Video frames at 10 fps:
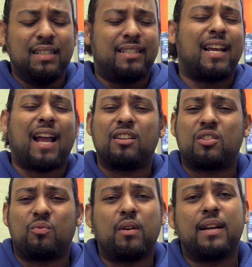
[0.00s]
Check out
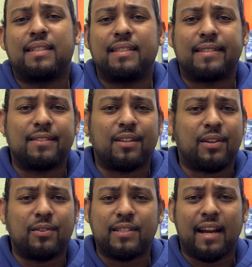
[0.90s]
Sorority Sisters, or
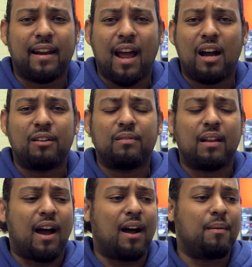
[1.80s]
don't check it out.
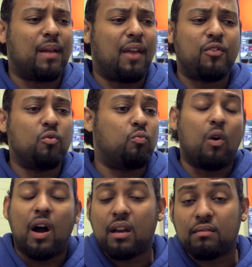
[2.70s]
If you don't
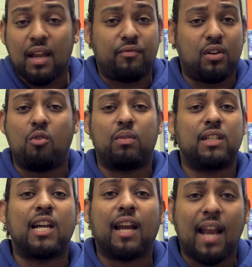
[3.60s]
want
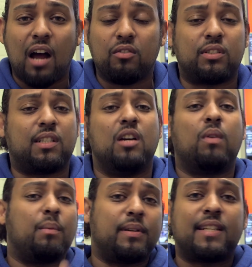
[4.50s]
to check it out and you still
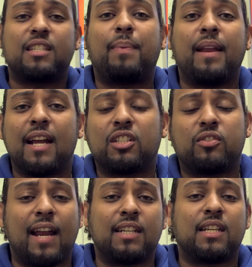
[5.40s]
want to participate in that
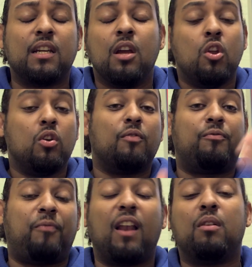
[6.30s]
strategy, you can
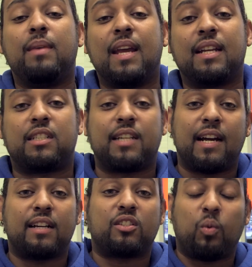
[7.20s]
follow me at
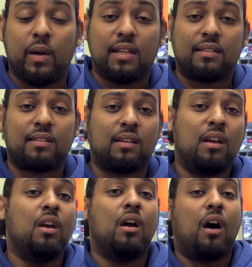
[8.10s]
JaredTweets
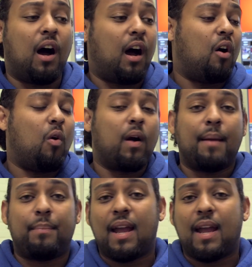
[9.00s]
or at